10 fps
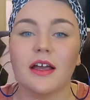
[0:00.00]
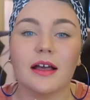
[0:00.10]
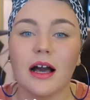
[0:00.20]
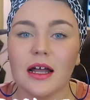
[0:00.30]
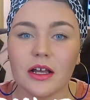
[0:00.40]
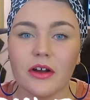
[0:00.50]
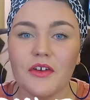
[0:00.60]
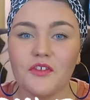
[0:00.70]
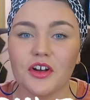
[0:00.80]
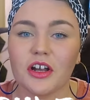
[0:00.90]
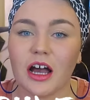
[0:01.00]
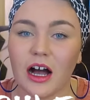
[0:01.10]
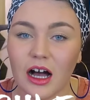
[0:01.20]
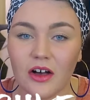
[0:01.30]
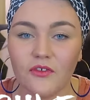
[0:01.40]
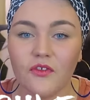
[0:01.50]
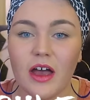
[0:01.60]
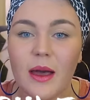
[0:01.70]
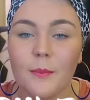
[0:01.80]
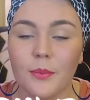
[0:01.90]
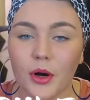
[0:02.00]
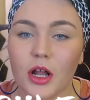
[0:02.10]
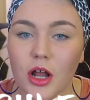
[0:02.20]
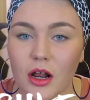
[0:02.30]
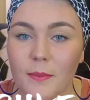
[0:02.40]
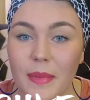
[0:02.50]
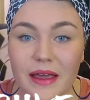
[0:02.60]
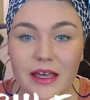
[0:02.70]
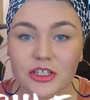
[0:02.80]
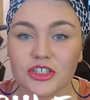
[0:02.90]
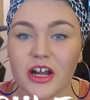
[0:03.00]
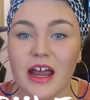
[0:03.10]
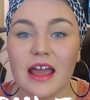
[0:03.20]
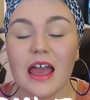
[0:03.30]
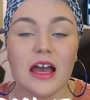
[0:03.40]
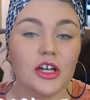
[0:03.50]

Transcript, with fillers: Cut a grapefruit in half, put it on a baking tray,